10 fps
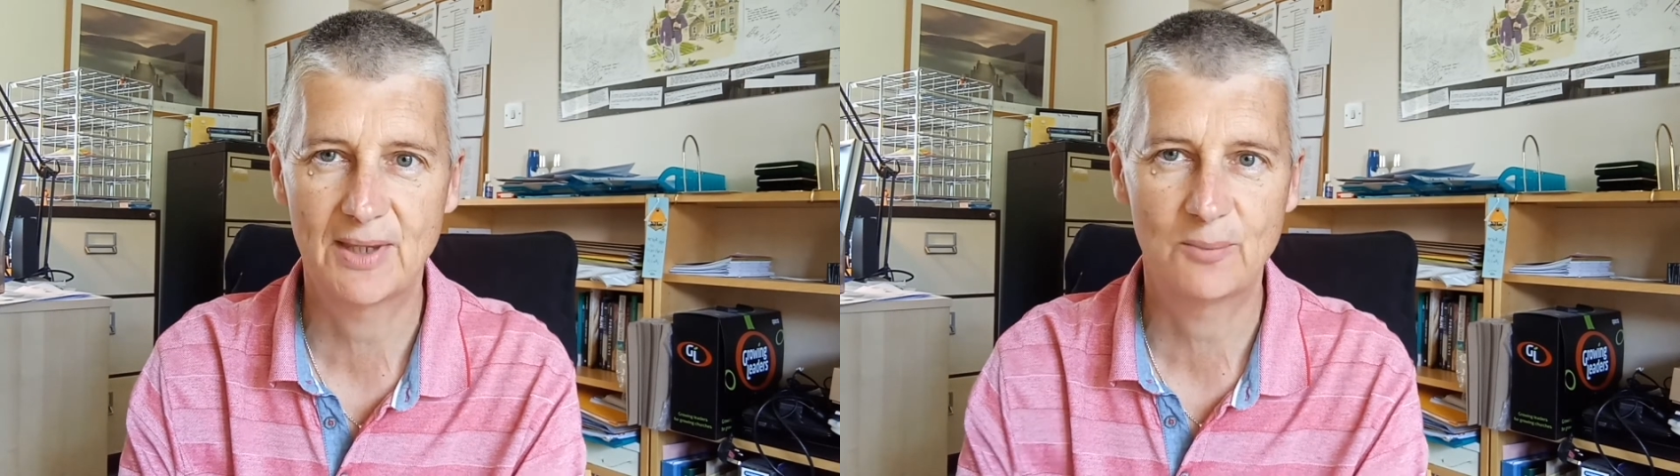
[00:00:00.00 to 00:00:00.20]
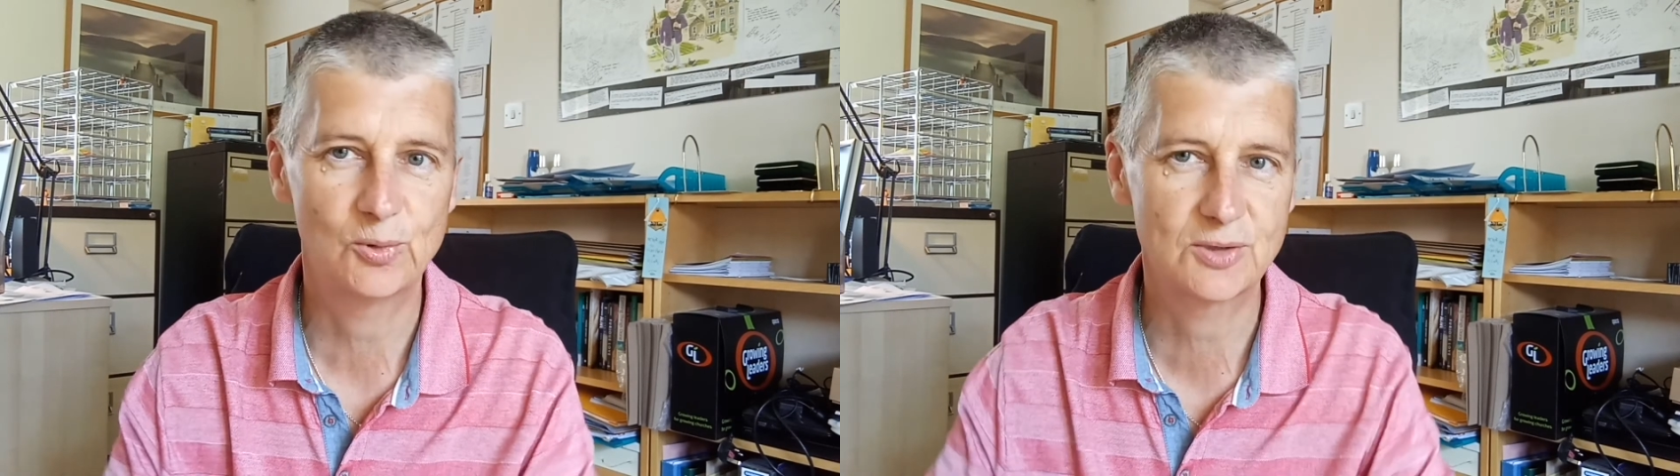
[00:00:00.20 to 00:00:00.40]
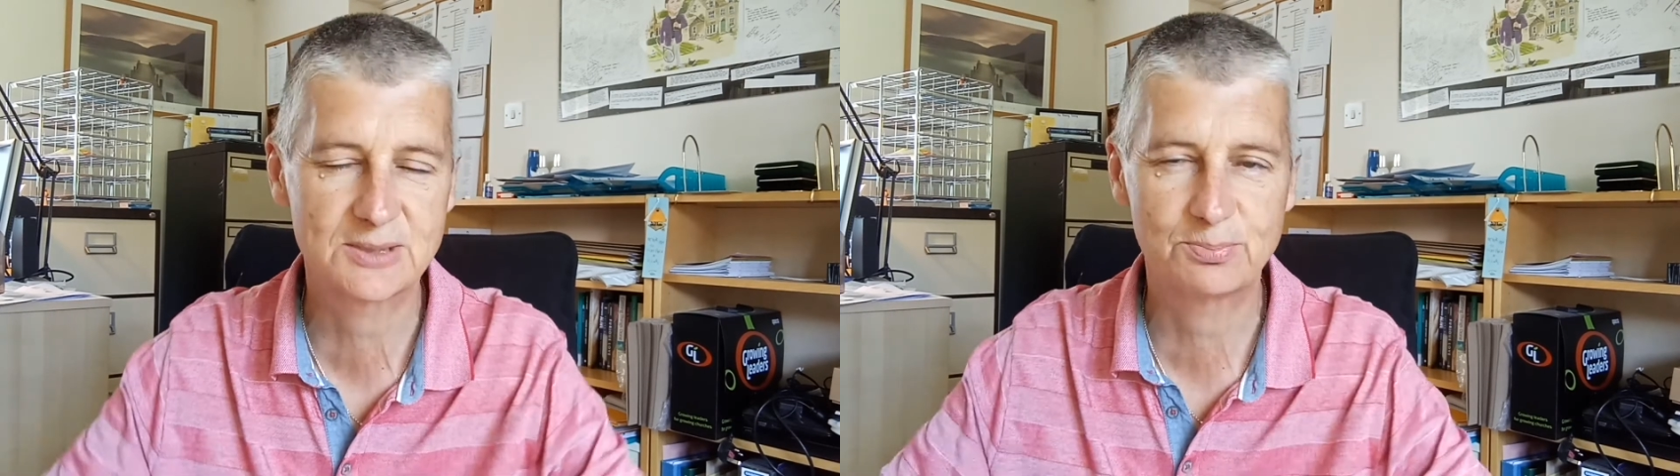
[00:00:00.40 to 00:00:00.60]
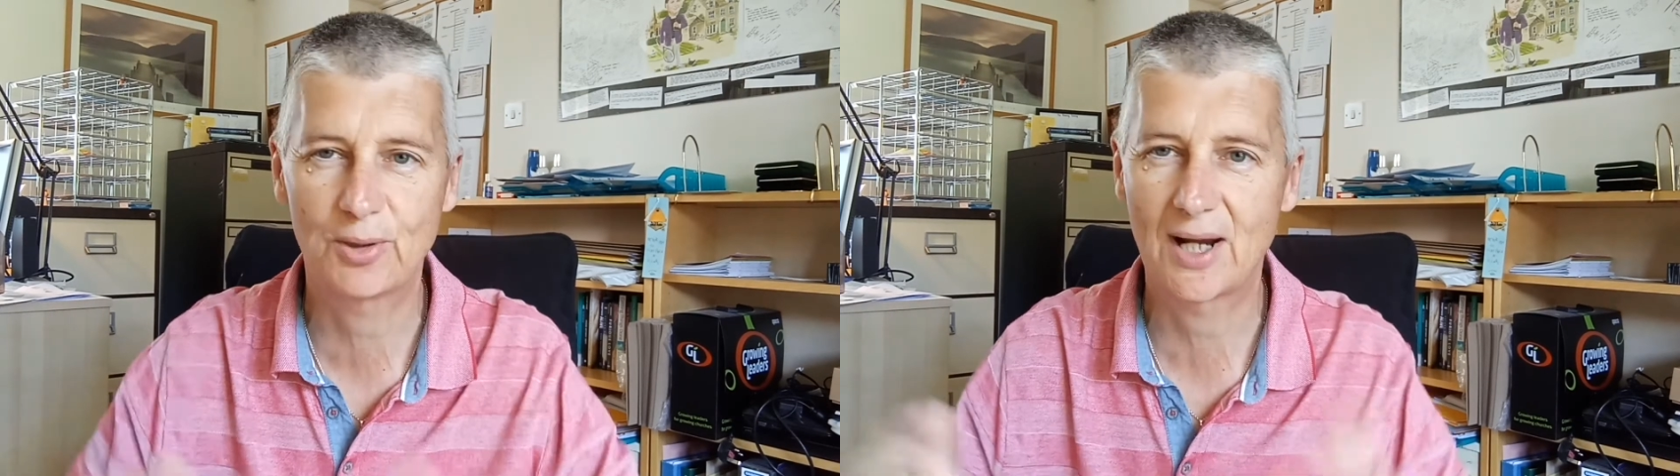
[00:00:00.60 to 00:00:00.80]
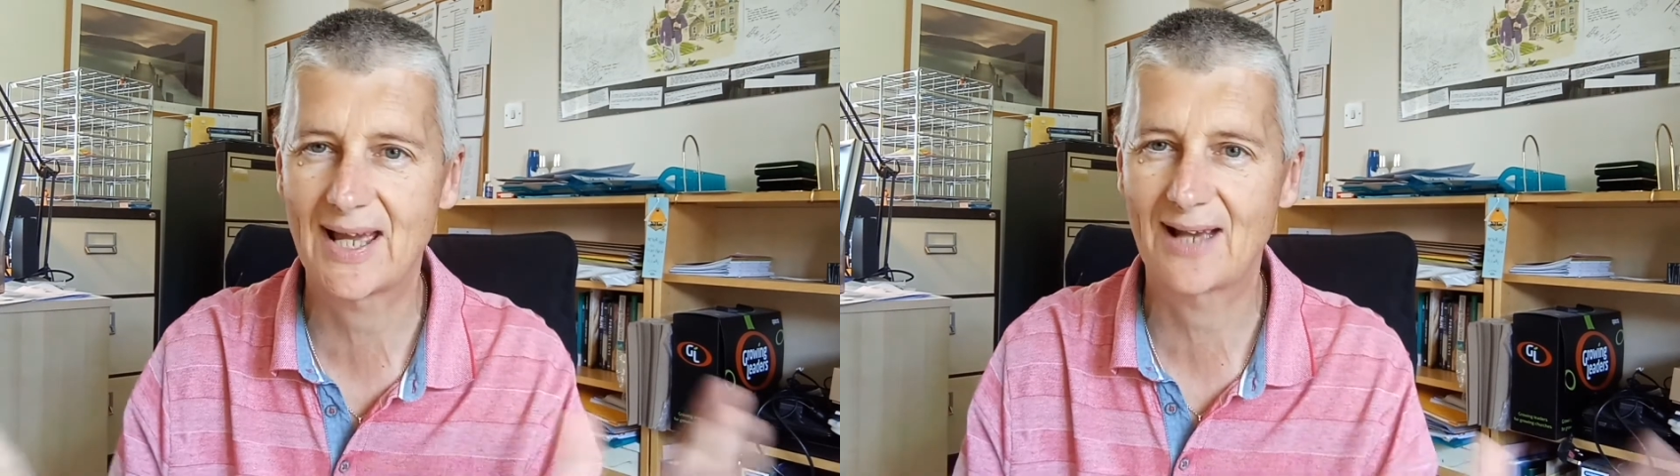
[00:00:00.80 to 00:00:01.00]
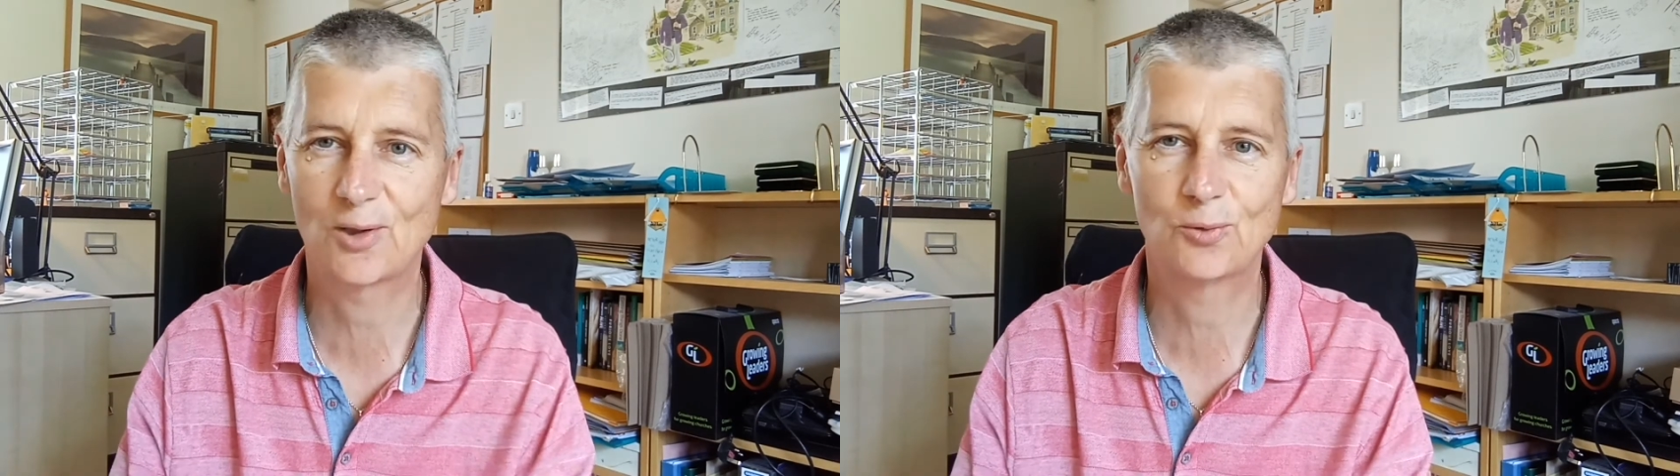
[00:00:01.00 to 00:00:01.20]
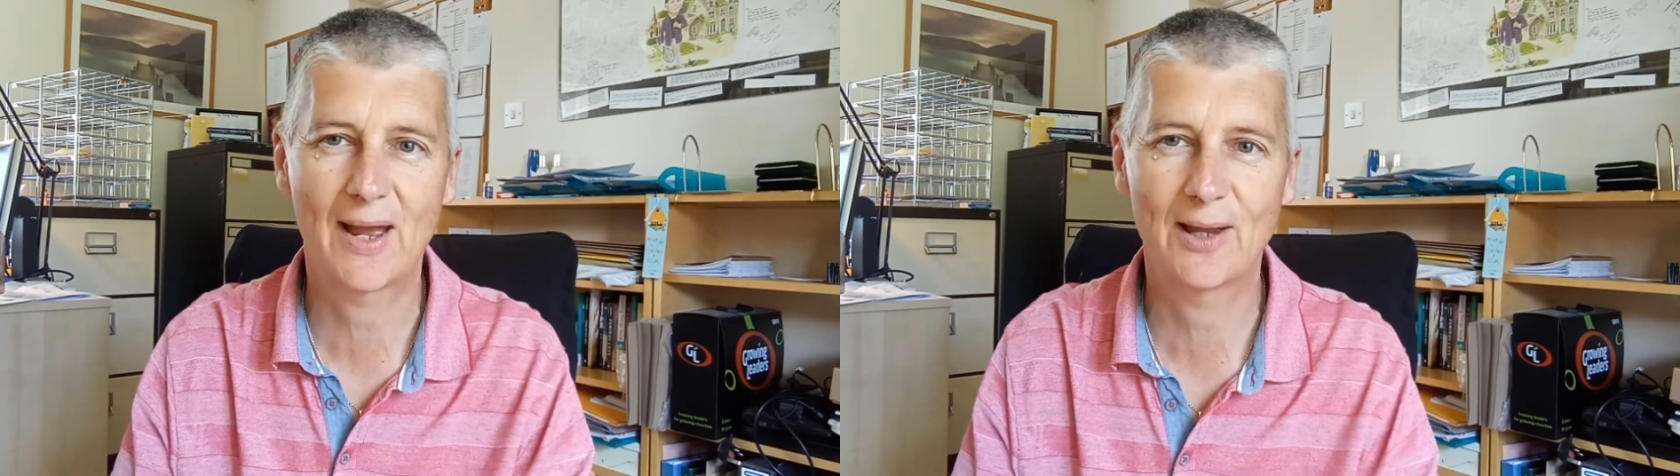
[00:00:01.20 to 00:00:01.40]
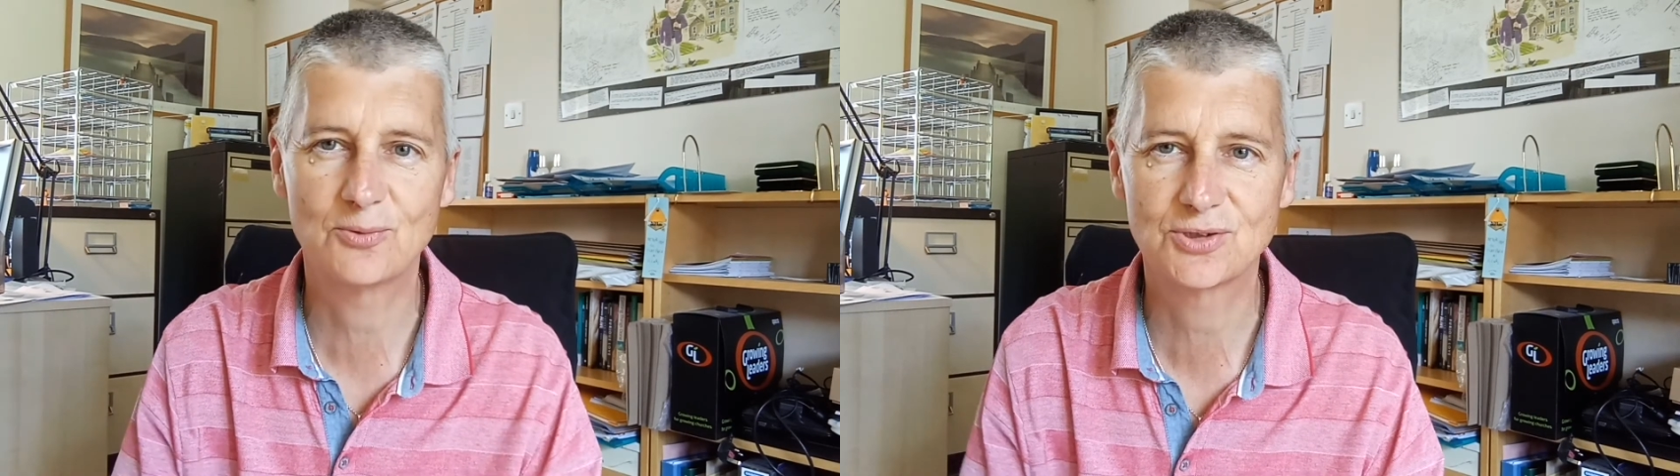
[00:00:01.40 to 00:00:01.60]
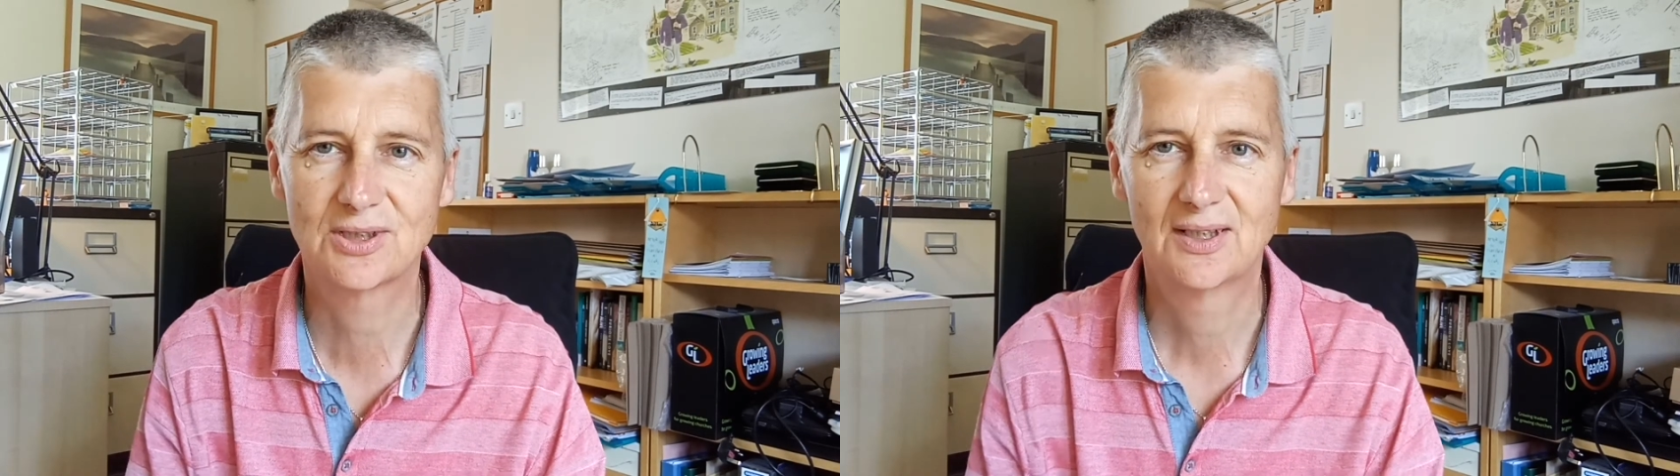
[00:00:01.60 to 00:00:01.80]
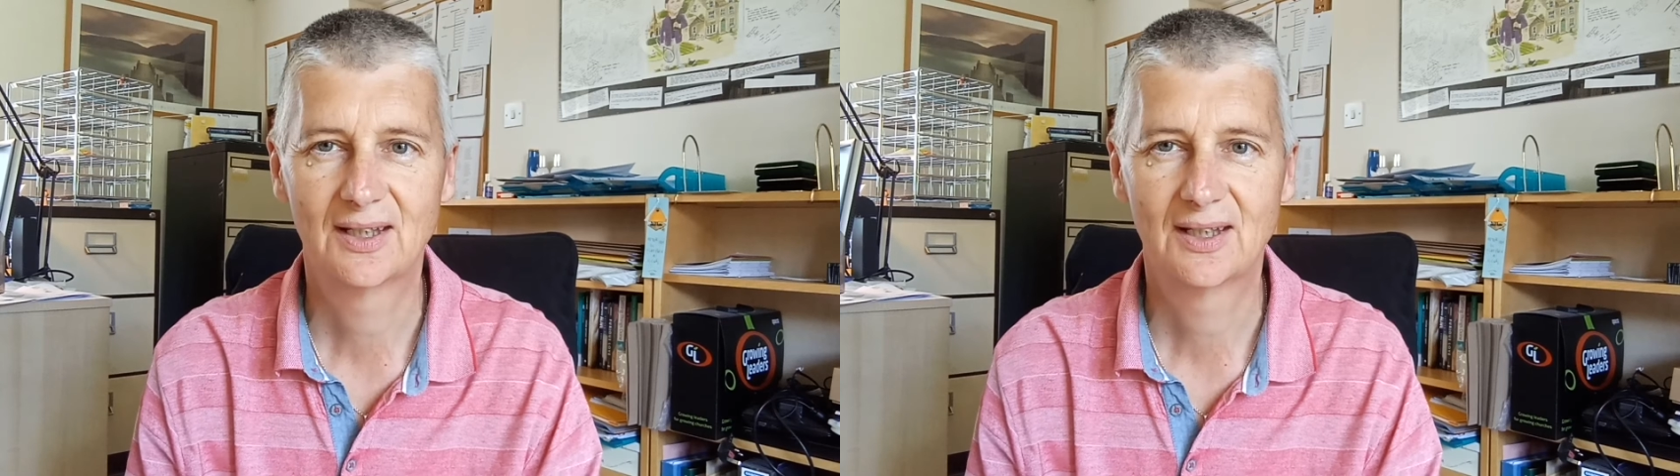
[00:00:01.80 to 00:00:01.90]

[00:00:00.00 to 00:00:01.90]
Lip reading: then we'll spread out around